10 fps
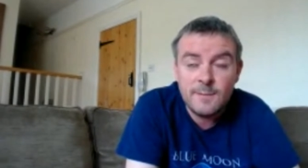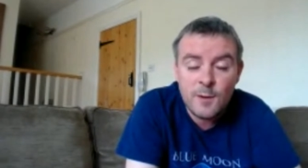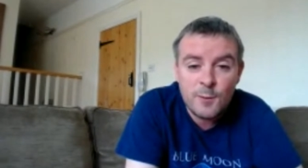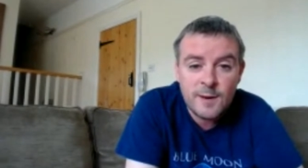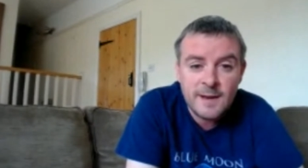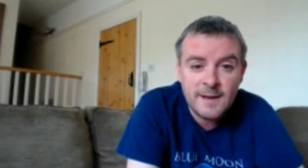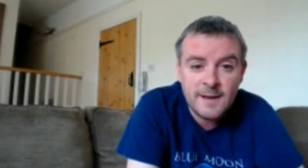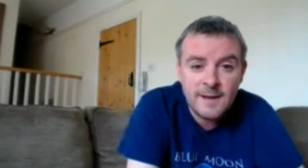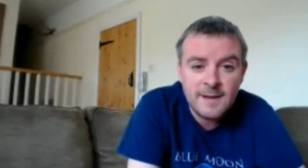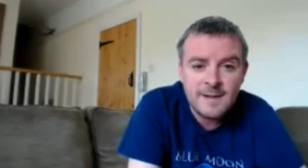moaning
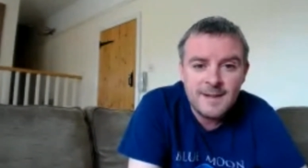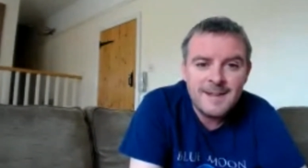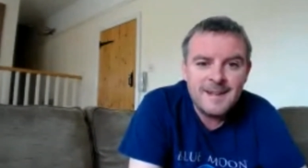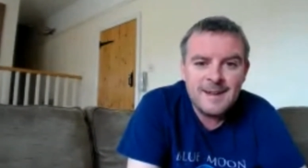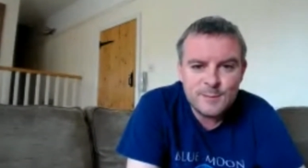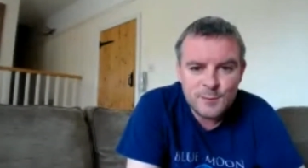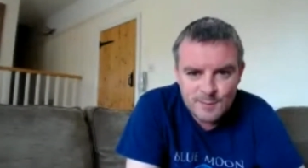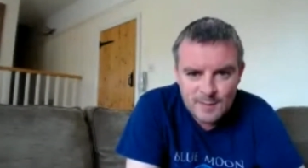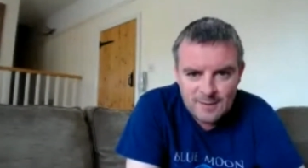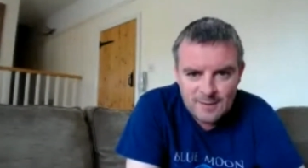as
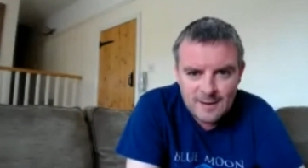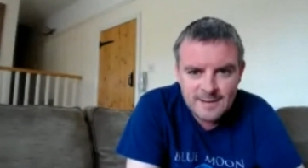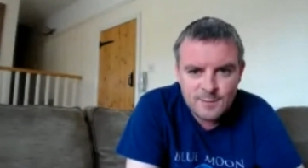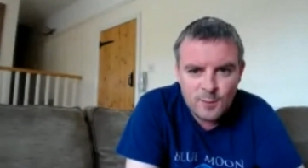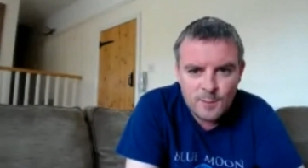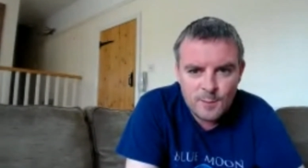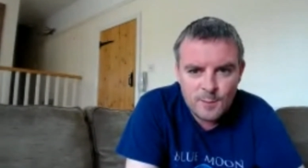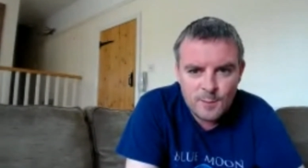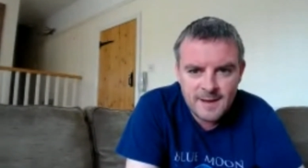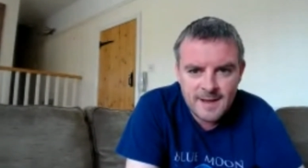much about late swap
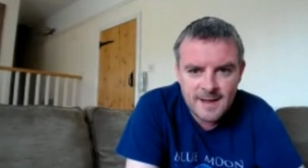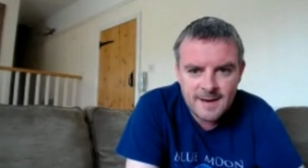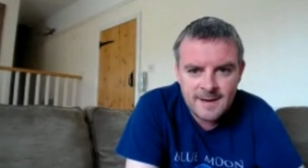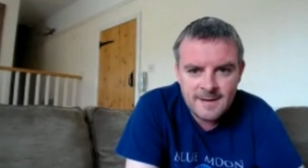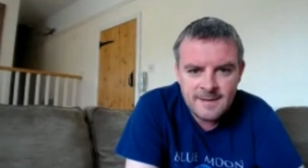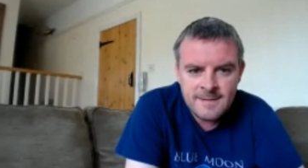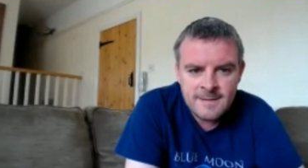this weekend.